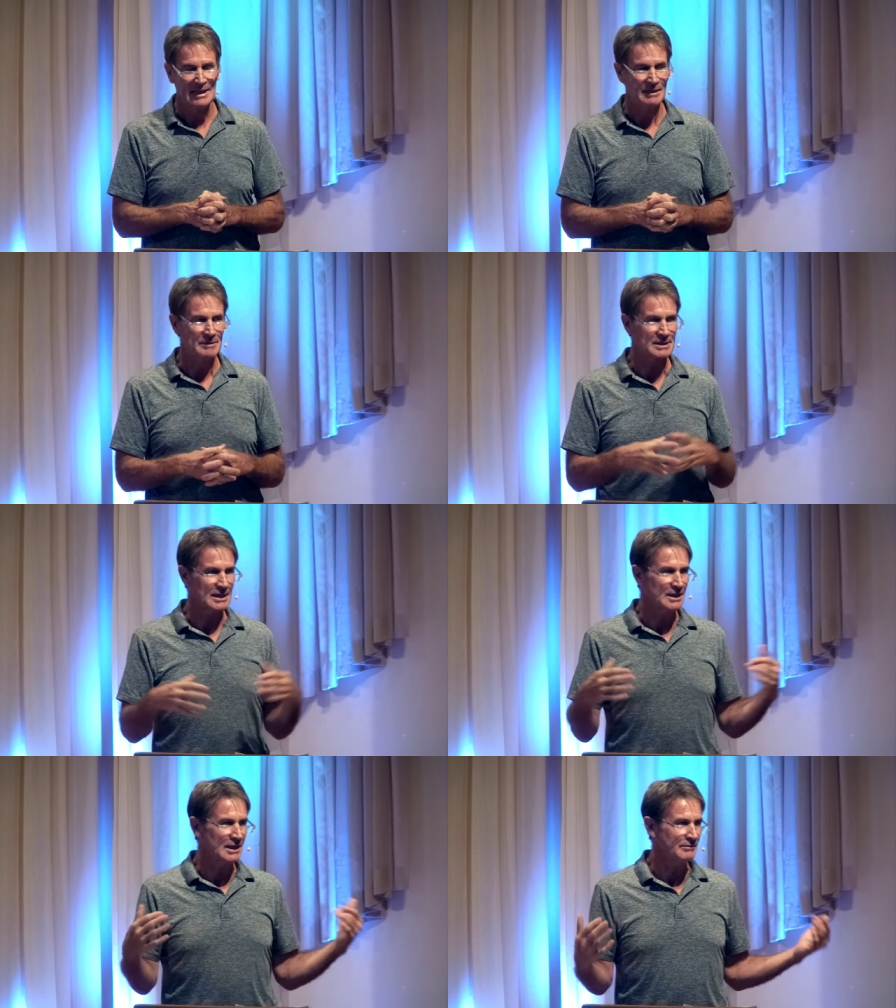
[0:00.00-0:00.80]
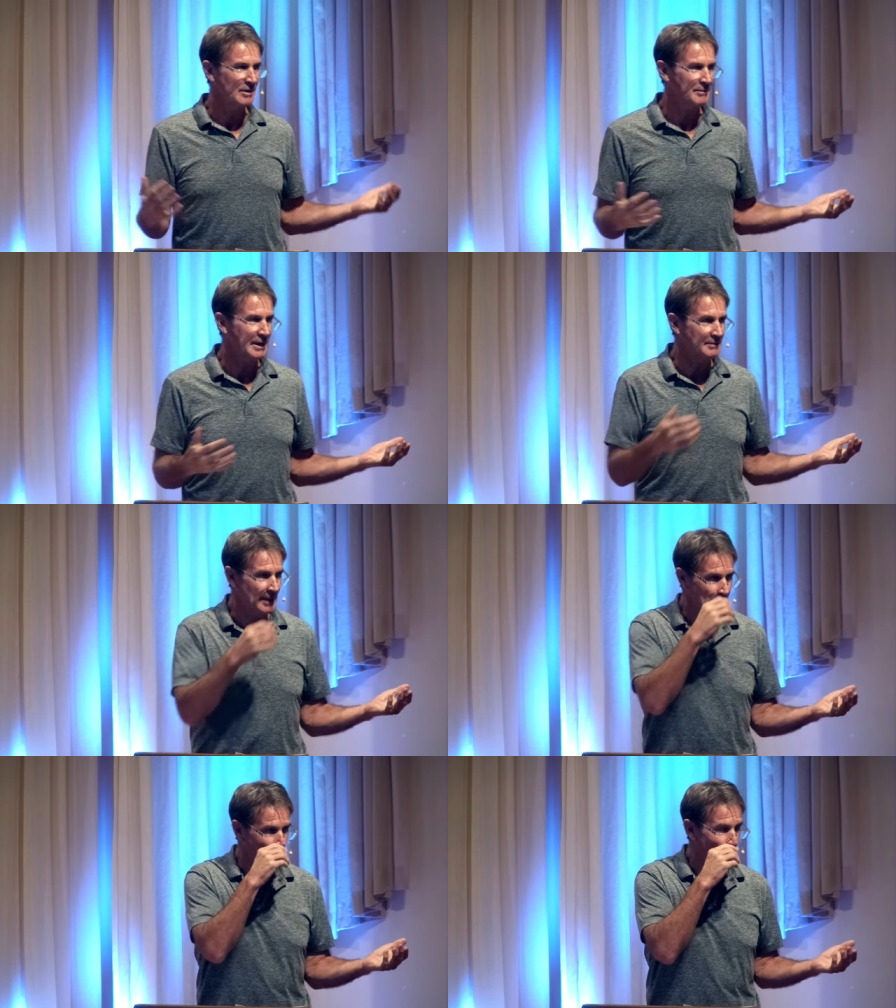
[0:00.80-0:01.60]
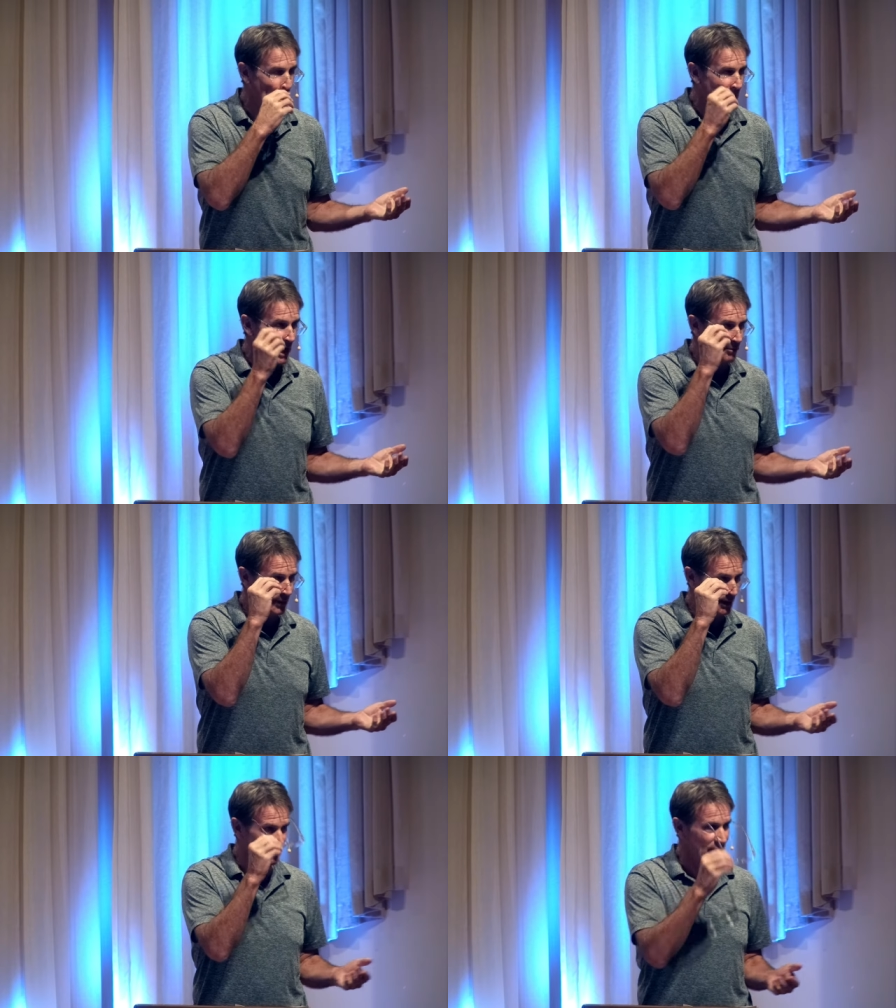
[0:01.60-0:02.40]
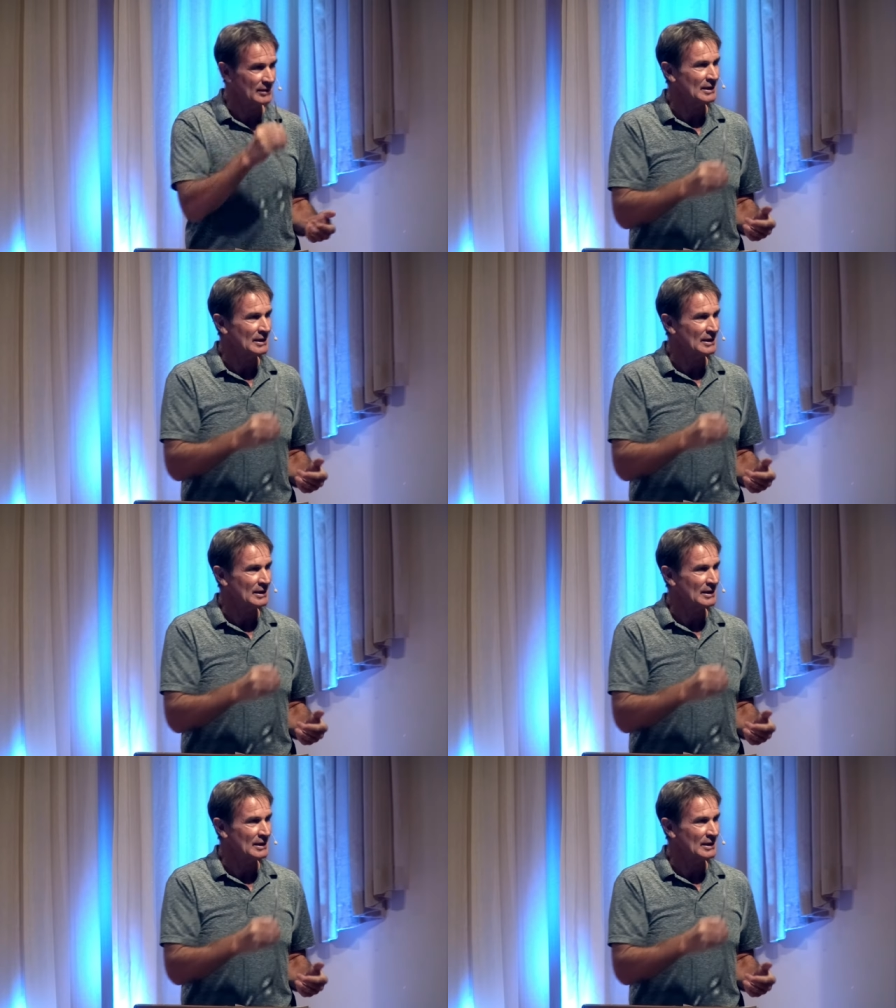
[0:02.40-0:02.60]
He was studying what made people happy.